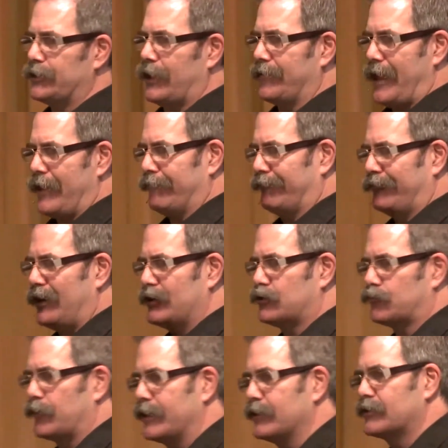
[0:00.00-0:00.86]
Now, that
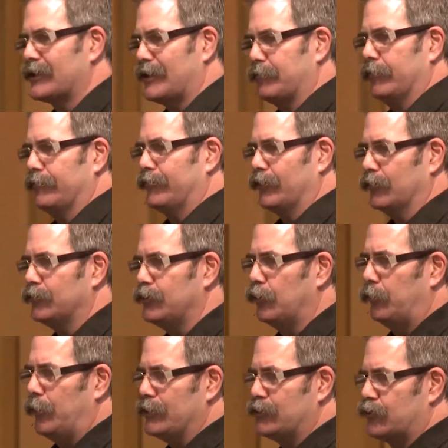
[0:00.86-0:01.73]
frustrates some of you.
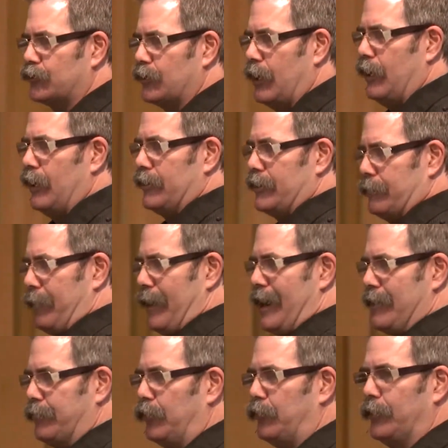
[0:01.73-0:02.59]
You wish the
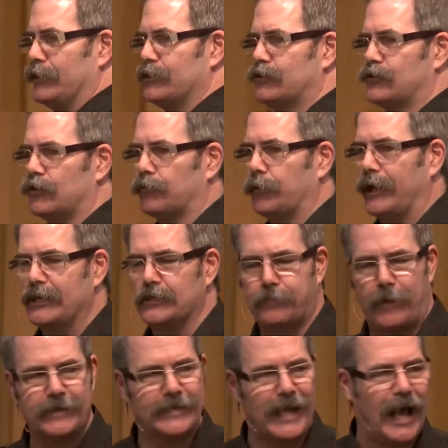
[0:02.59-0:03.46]
Bible was
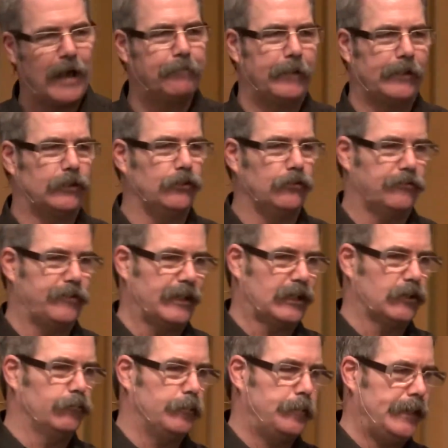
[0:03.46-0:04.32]
arranged by topic. You
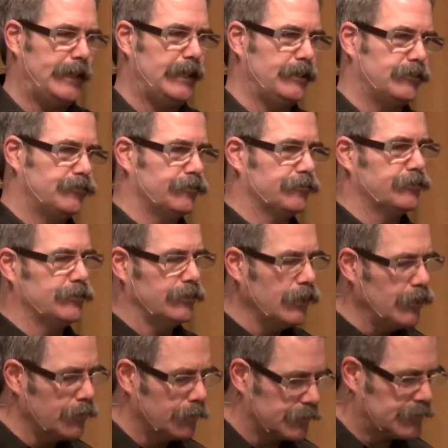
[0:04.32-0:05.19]
think it would be easier to
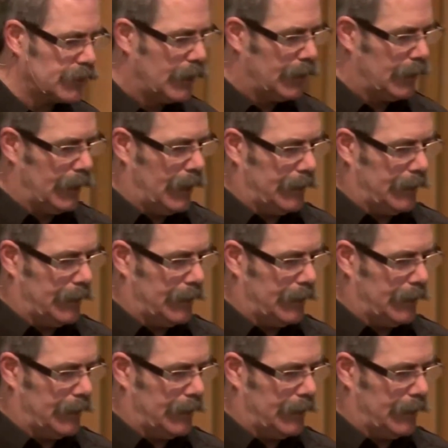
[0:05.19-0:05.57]
use.